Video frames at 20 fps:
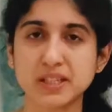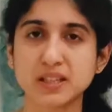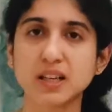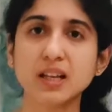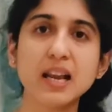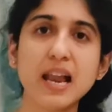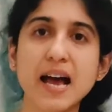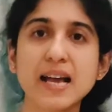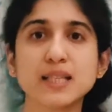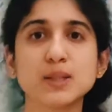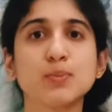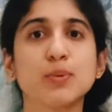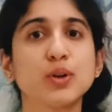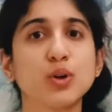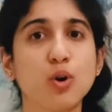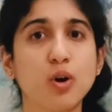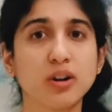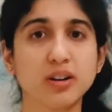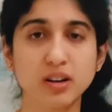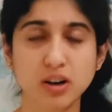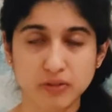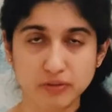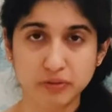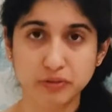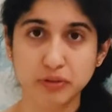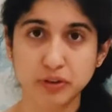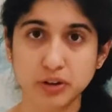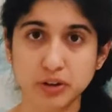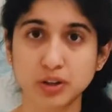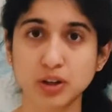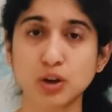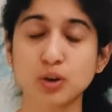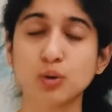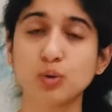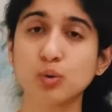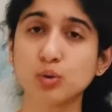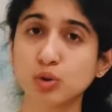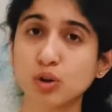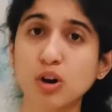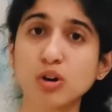muscle as per your comfort.
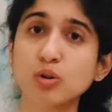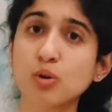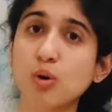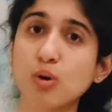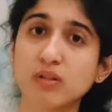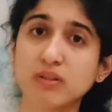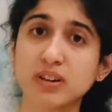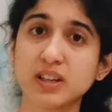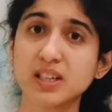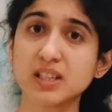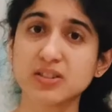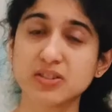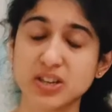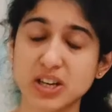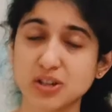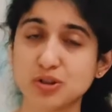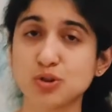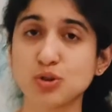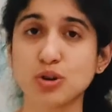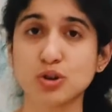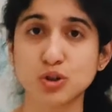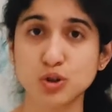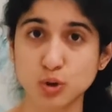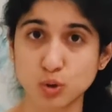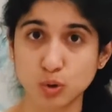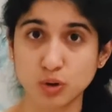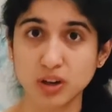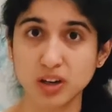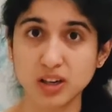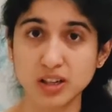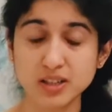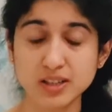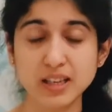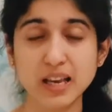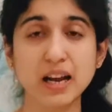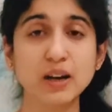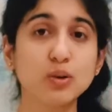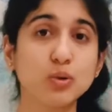Do not overstretch your shoulders